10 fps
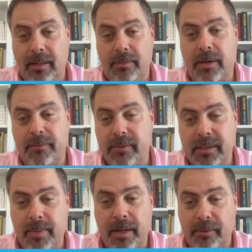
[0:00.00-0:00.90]
which
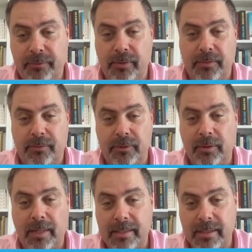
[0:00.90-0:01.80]
obviously is better for the
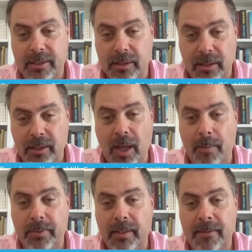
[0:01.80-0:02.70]
organization and the
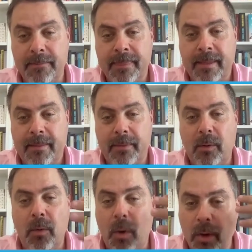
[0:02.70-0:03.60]
company.
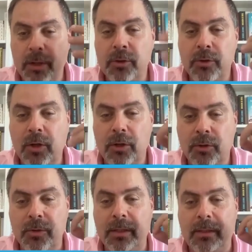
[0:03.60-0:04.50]
But what do you do
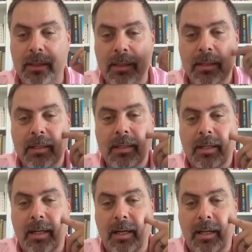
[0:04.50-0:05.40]
concretely?
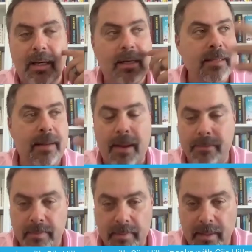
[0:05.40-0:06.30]
Let's say
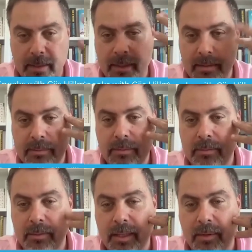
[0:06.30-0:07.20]
I'm
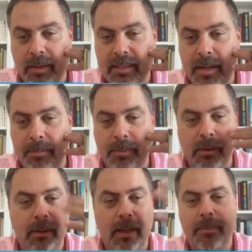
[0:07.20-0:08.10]
to take your
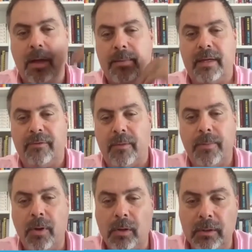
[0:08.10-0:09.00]
example, I'm coming
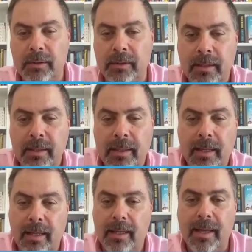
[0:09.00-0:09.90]
from Poland
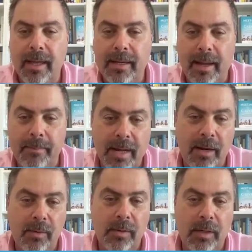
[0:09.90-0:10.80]
and I'm
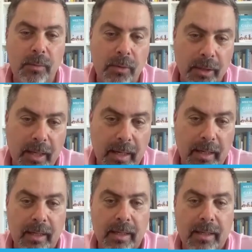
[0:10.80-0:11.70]
now
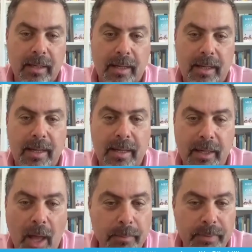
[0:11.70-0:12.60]
working
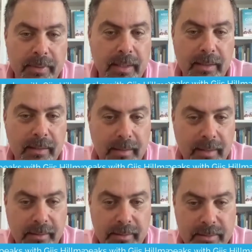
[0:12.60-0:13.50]
in a company in the
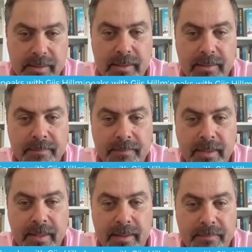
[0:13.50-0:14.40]
Netherlands.
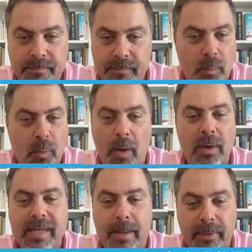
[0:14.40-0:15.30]

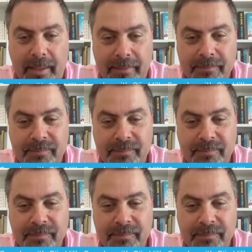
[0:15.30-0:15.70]
What's happening?